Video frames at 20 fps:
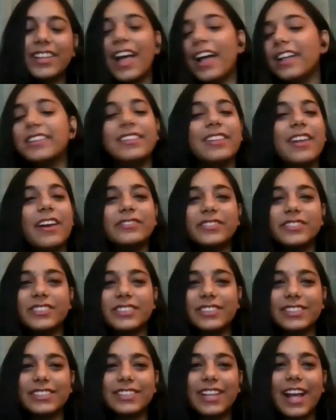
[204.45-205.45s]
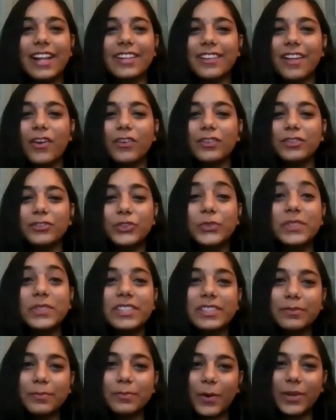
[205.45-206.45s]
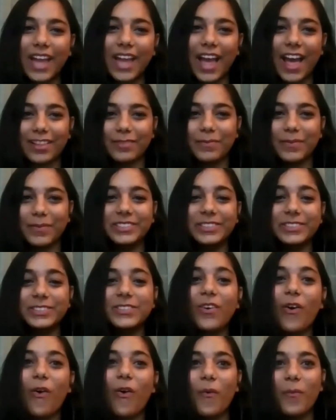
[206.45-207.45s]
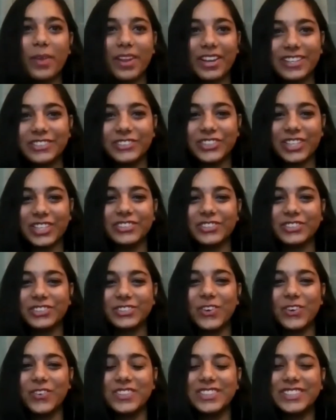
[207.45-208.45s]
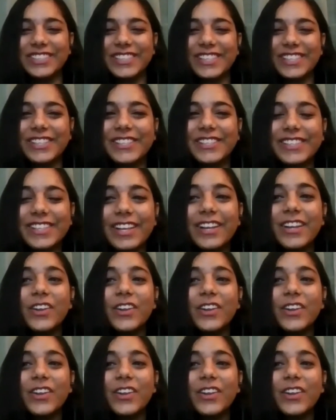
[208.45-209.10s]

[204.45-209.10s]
that's how shooting sport has been. So many changes over the years.